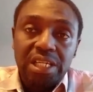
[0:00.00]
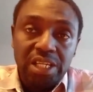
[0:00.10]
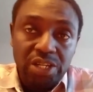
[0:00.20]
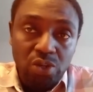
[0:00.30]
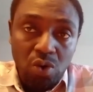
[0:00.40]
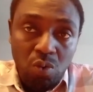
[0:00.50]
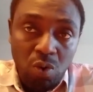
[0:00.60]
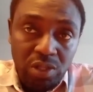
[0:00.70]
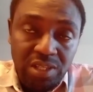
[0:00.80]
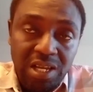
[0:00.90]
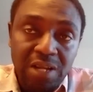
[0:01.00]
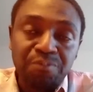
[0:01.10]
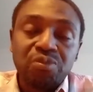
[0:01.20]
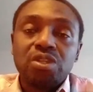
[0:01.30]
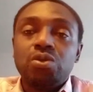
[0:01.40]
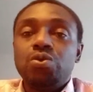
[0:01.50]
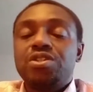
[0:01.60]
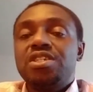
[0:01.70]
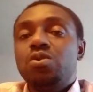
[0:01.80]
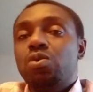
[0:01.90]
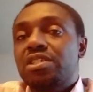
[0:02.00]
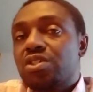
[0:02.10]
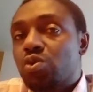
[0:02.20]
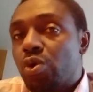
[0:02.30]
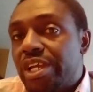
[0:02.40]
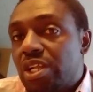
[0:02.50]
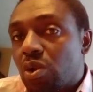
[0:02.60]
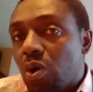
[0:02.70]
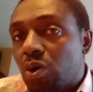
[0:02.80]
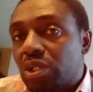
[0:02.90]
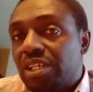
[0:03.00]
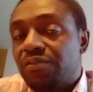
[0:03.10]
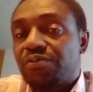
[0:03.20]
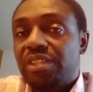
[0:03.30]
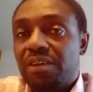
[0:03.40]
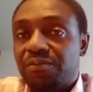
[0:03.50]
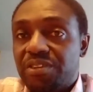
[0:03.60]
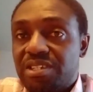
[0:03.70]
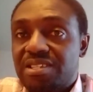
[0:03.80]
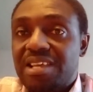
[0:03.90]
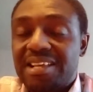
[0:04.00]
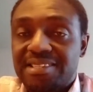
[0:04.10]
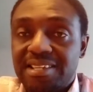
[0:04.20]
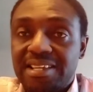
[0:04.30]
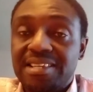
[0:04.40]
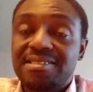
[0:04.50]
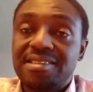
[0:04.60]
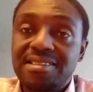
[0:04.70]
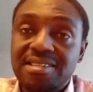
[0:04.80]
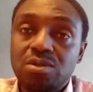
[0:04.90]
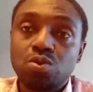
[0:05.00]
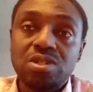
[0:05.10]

in your water. You see what is going on. If the fishes are sick, it's easy to